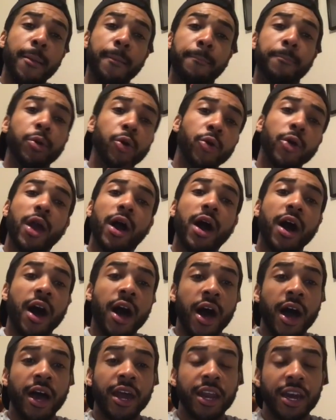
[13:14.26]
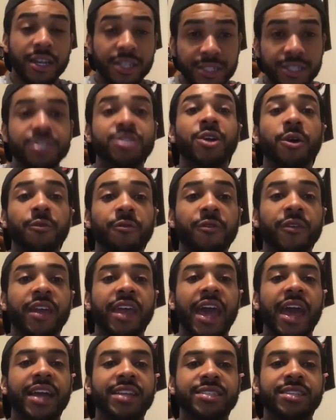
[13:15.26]
booyah on, don't
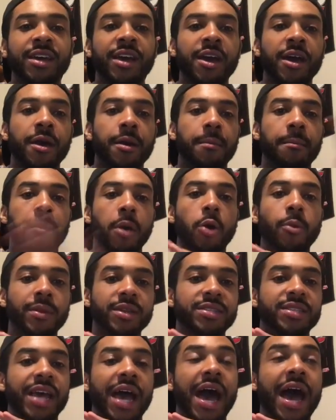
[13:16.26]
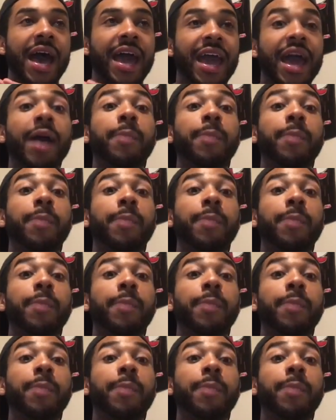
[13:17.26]
forget, Momentai.